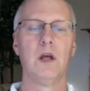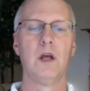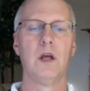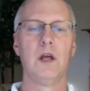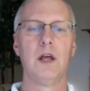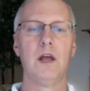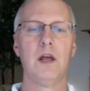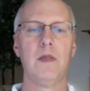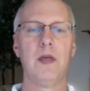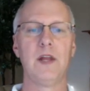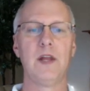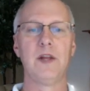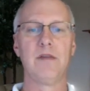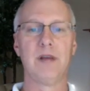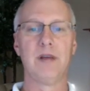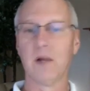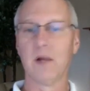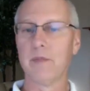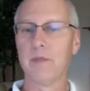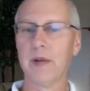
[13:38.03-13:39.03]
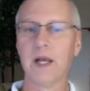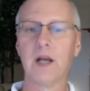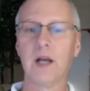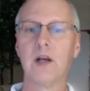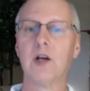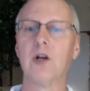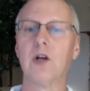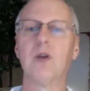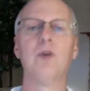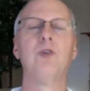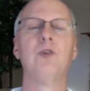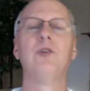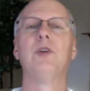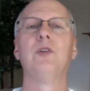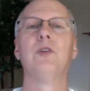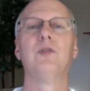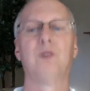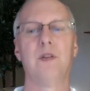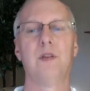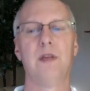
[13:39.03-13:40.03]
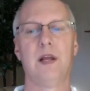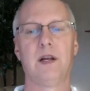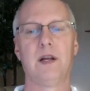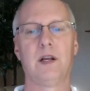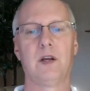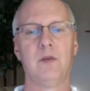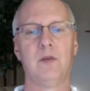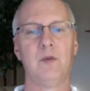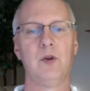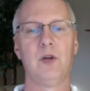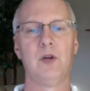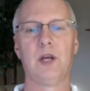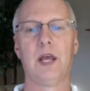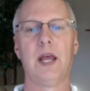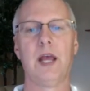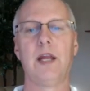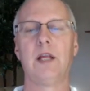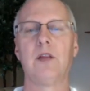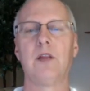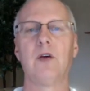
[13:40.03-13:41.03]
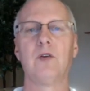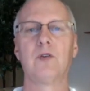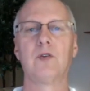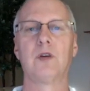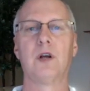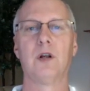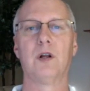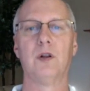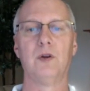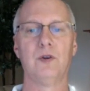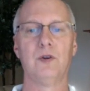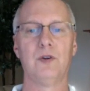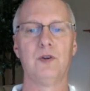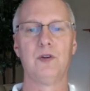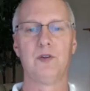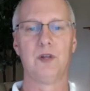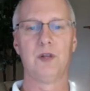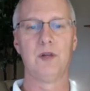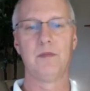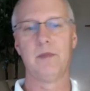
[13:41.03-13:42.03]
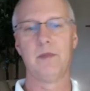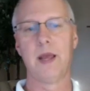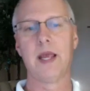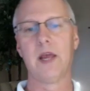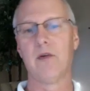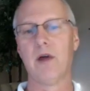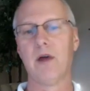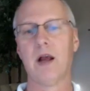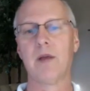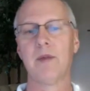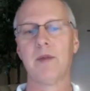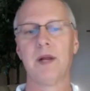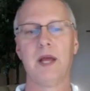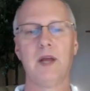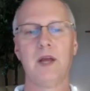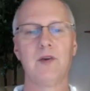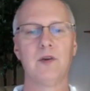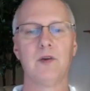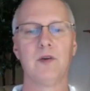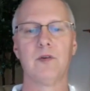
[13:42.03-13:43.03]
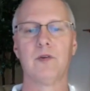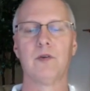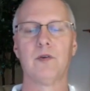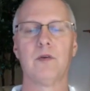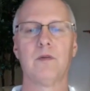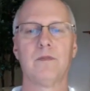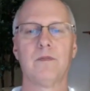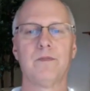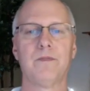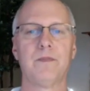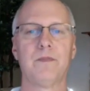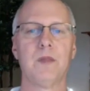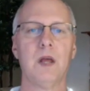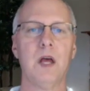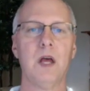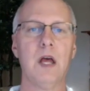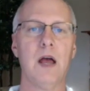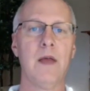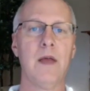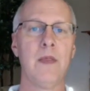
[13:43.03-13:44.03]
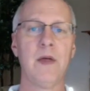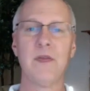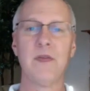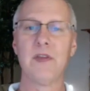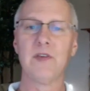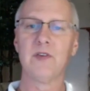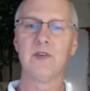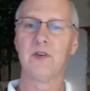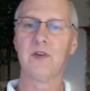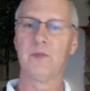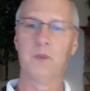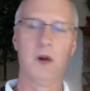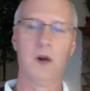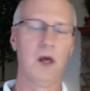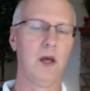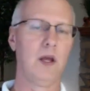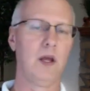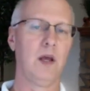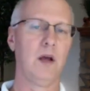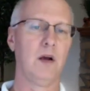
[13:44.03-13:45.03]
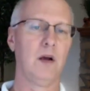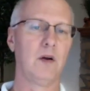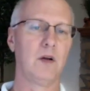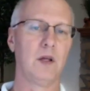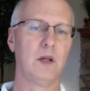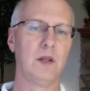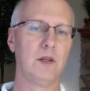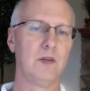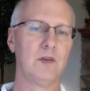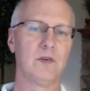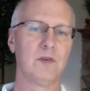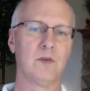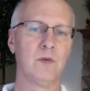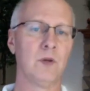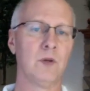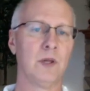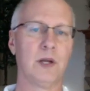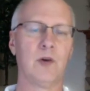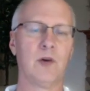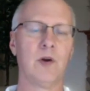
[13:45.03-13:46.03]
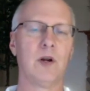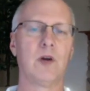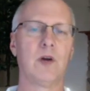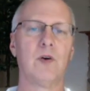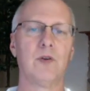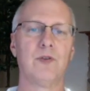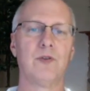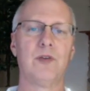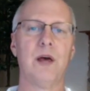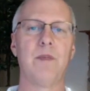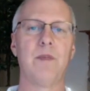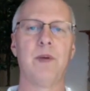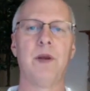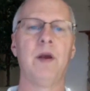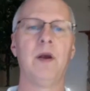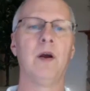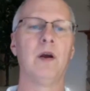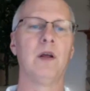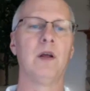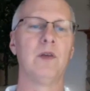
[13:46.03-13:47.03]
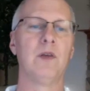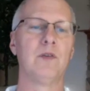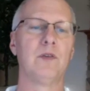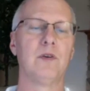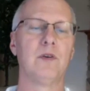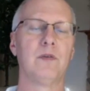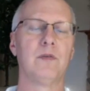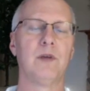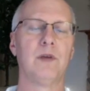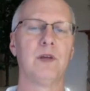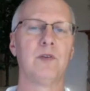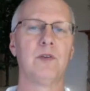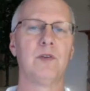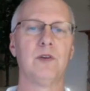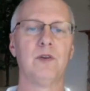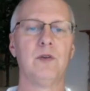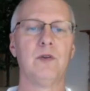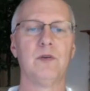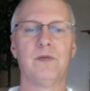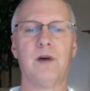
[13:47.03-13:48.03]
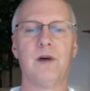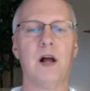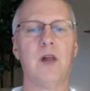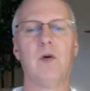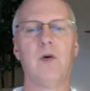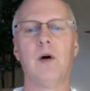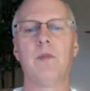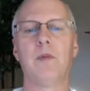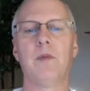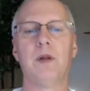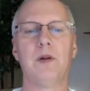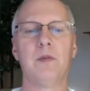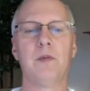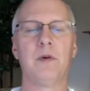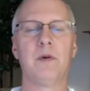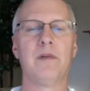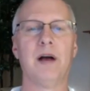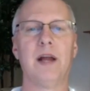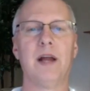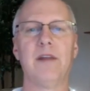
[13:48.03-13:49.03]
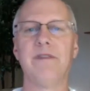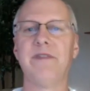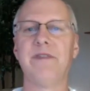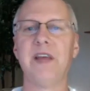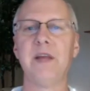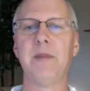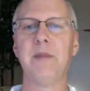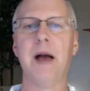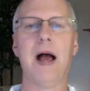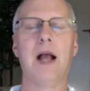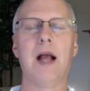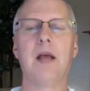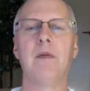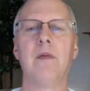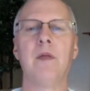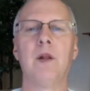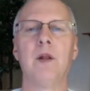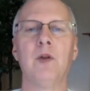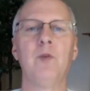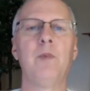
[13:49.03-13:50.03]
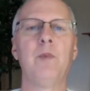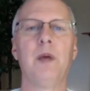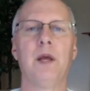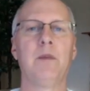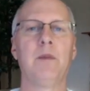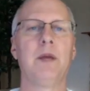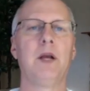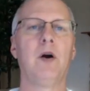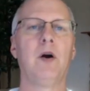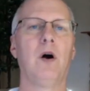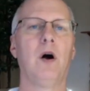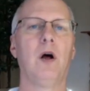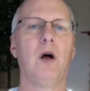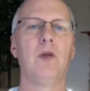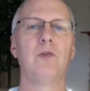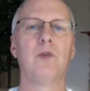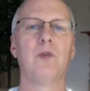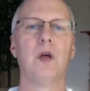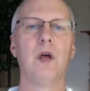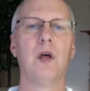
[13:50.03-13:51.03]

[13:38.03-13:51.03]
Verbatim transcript: and then developing conclusions and then communicating those conclusions and making recommendations. And then this is probably uh, this is a really critical step here is to is to do the follow up and to provide the feedback and the looping because